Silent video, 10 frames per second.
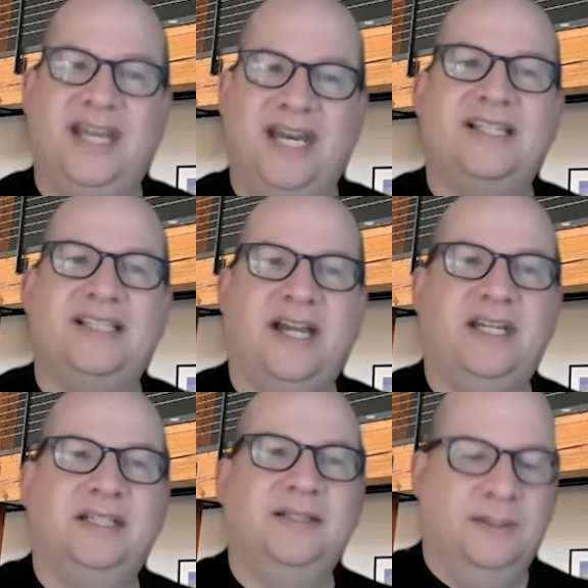that is
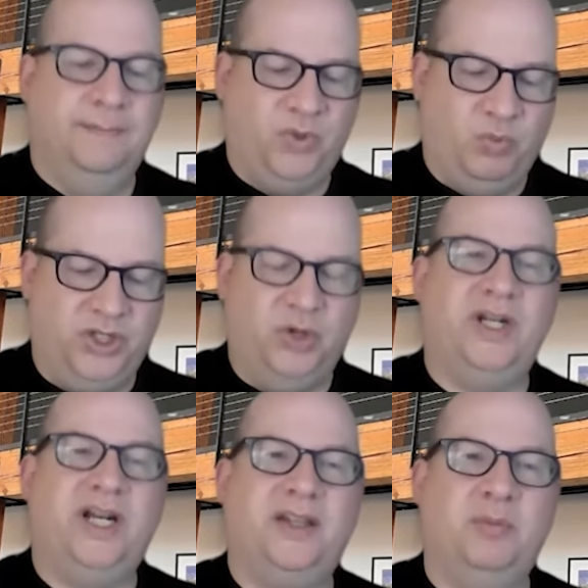like, we're
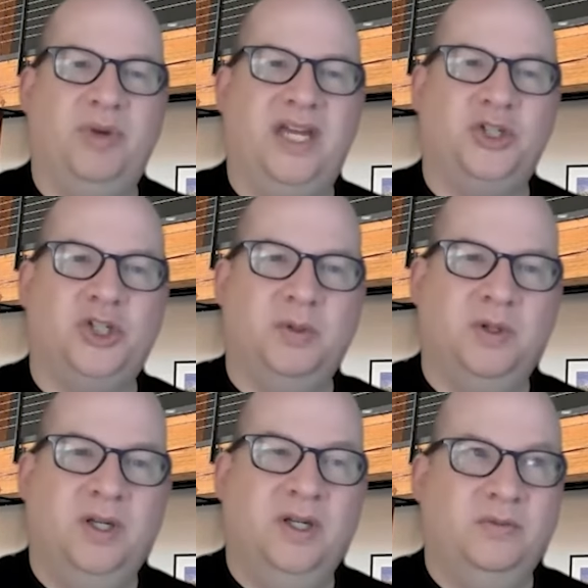doing it at the bench.